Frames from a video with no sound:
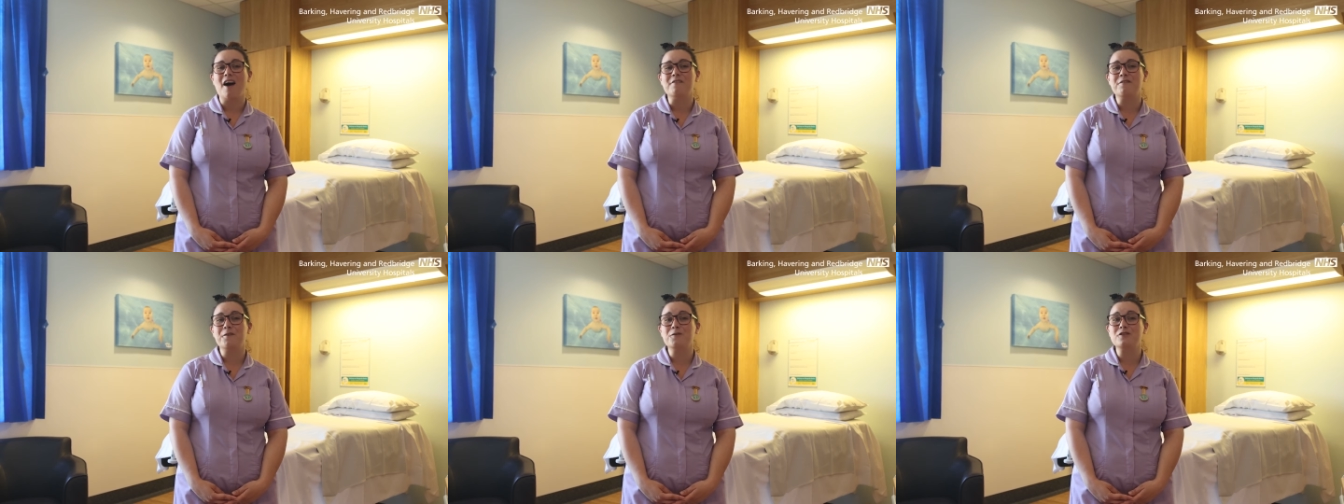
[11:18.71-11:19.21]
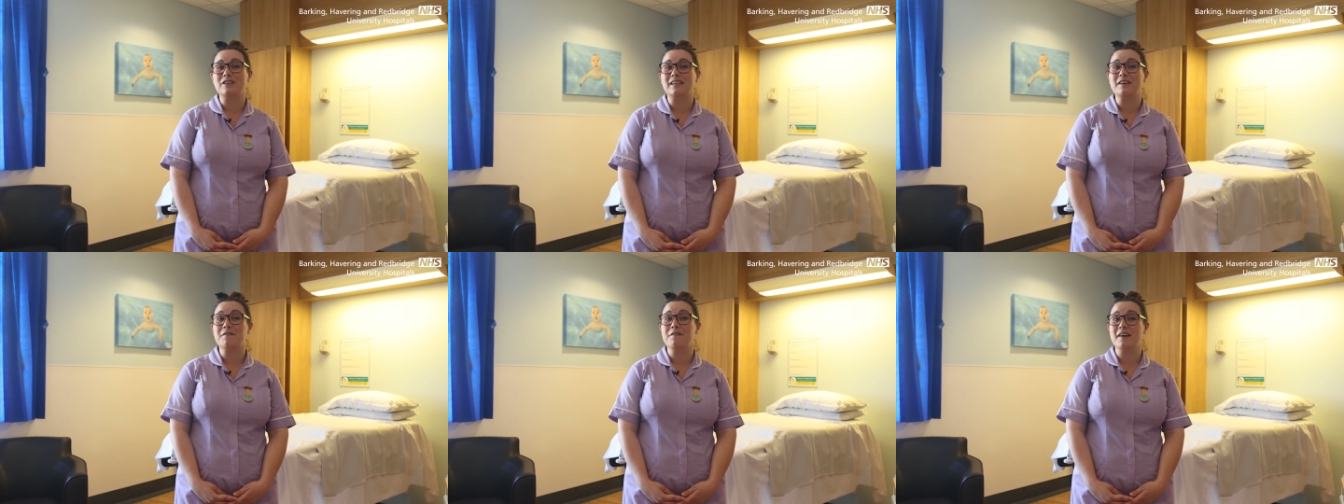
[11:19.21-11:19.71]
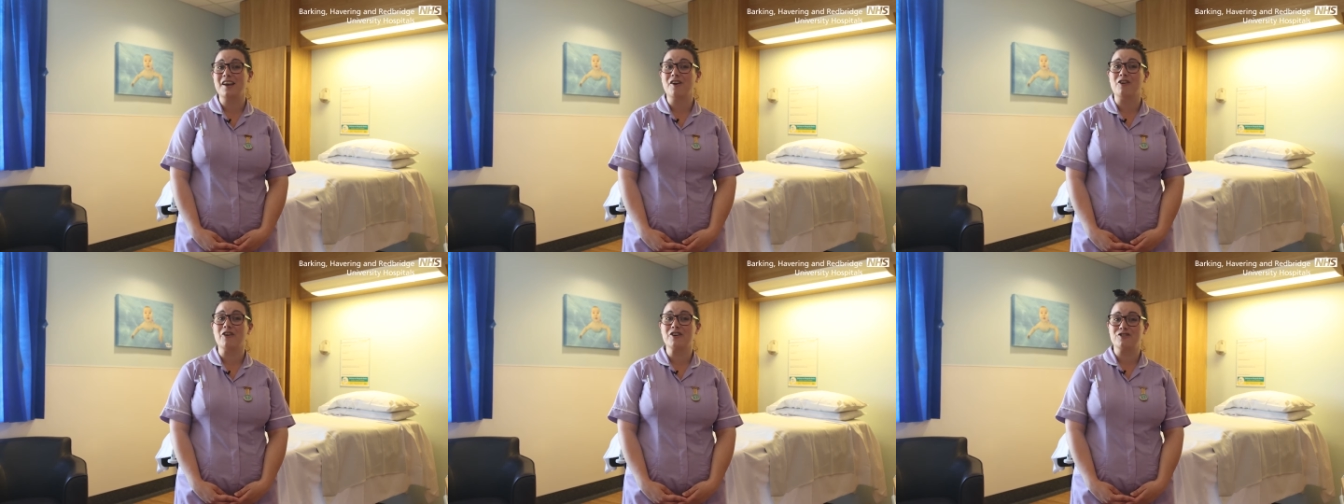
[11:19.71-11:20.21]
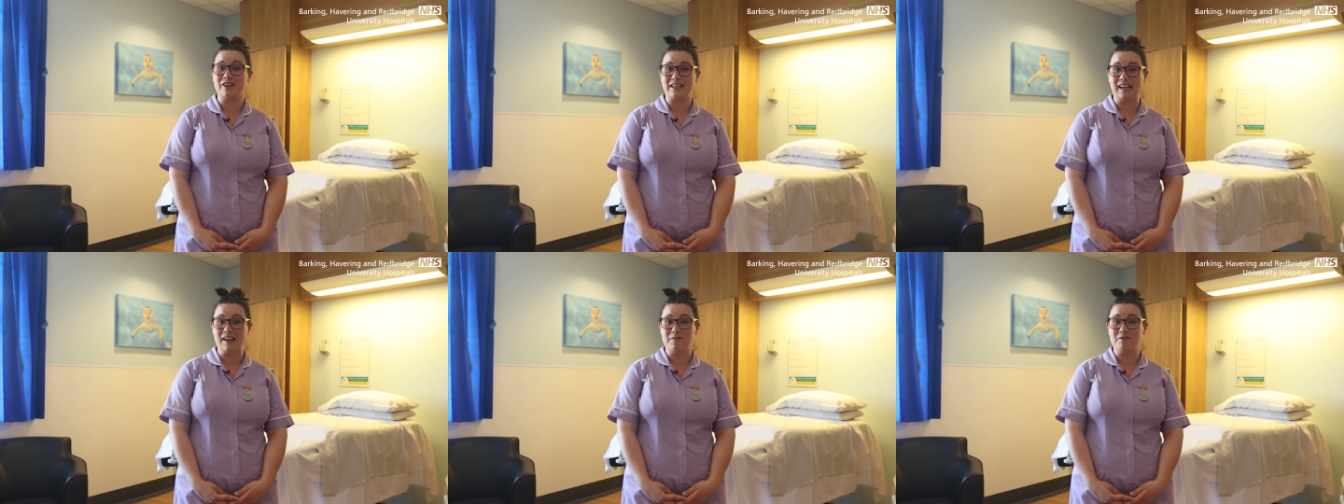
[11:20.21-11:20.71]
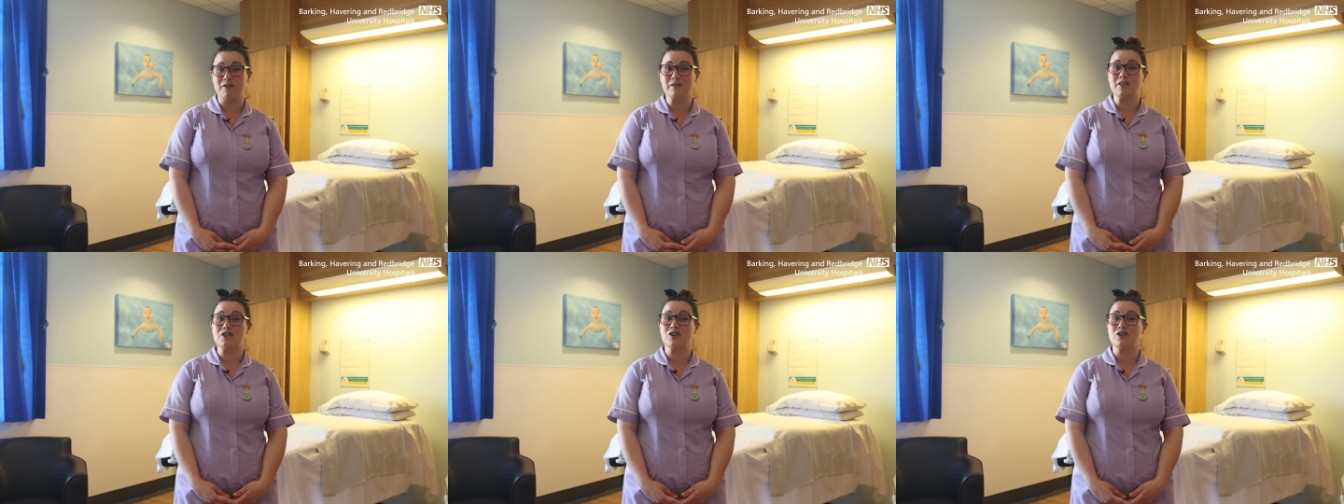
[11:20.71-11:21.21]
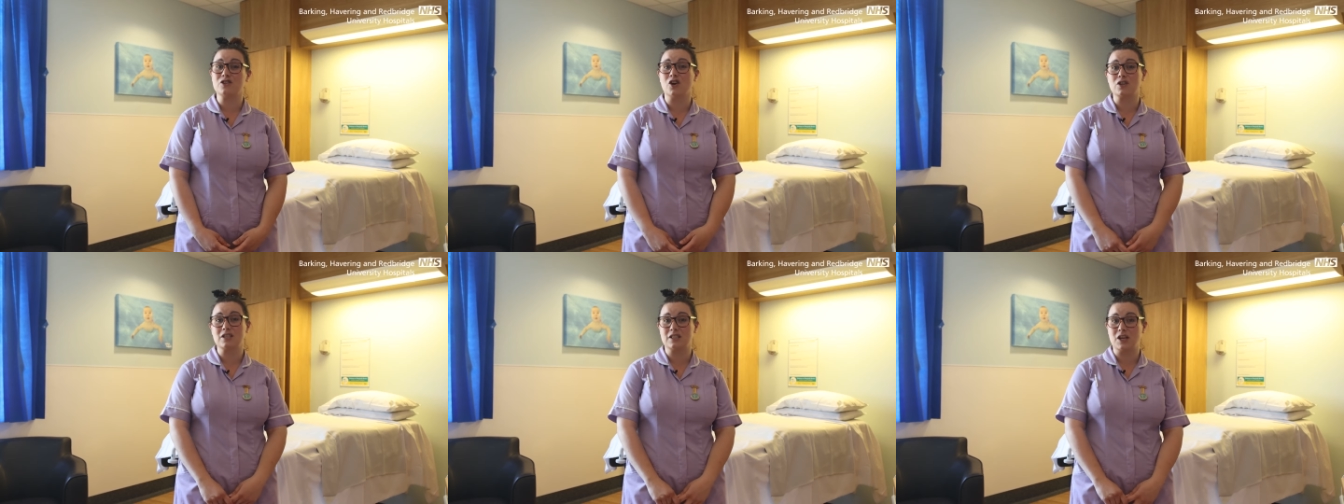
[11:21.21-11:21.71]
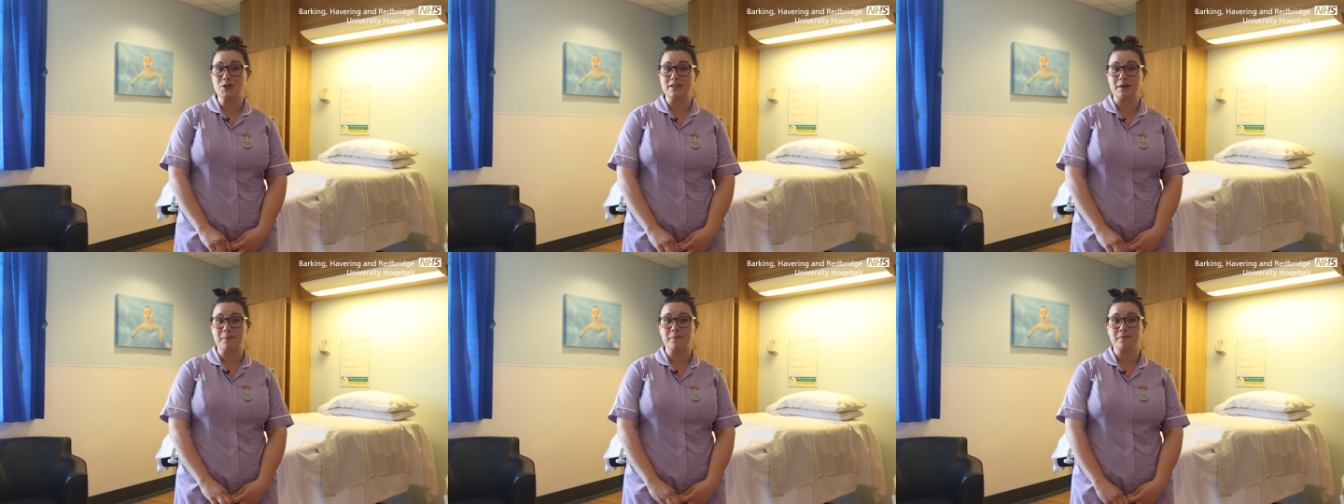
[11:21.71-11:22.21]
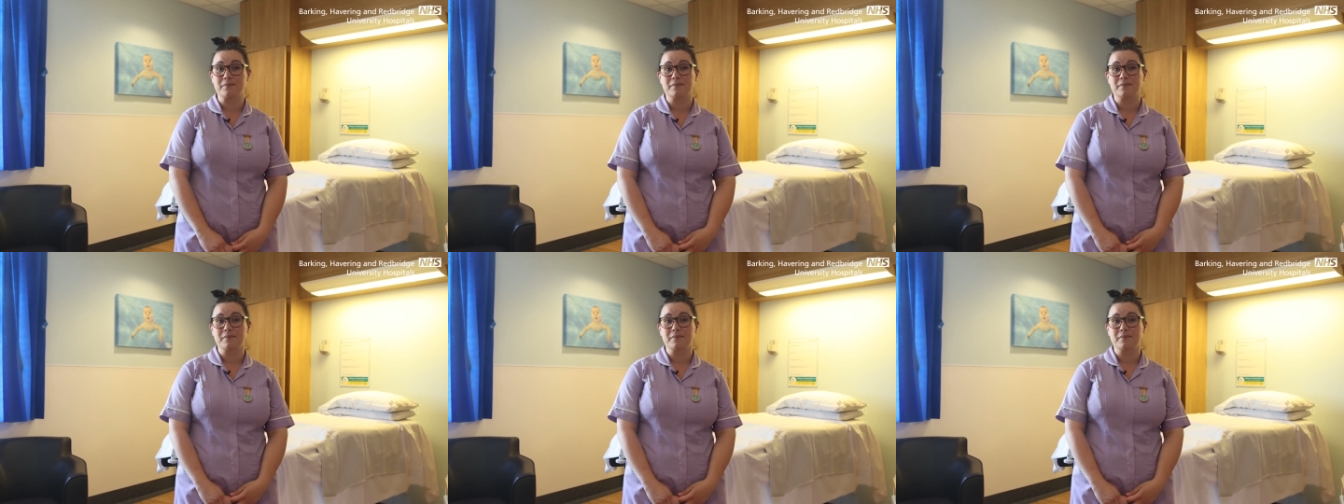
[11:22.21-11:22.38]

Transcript: Unfortunately, fear or adrenaline will reduce oxytocin.